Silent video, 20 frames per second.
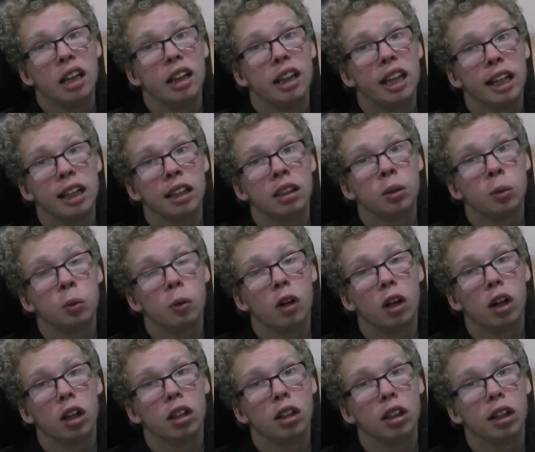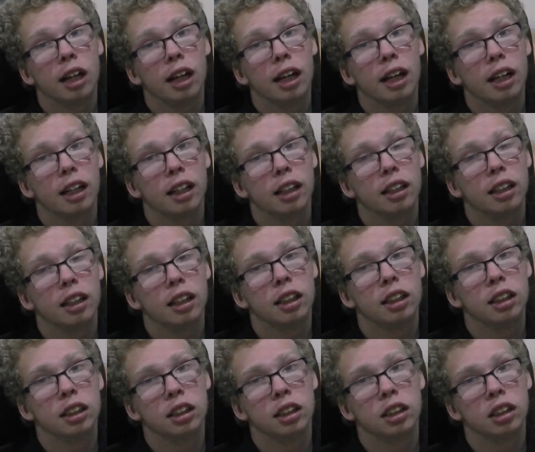This one
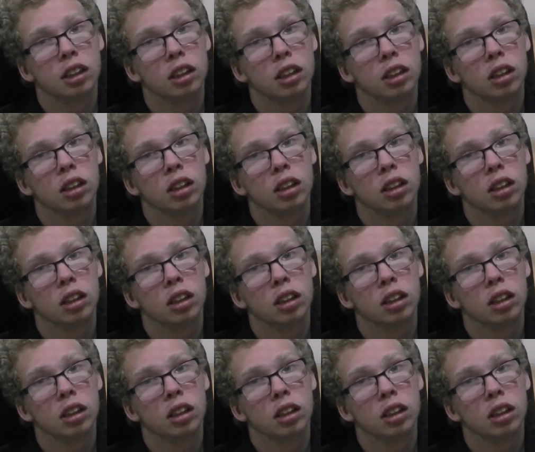is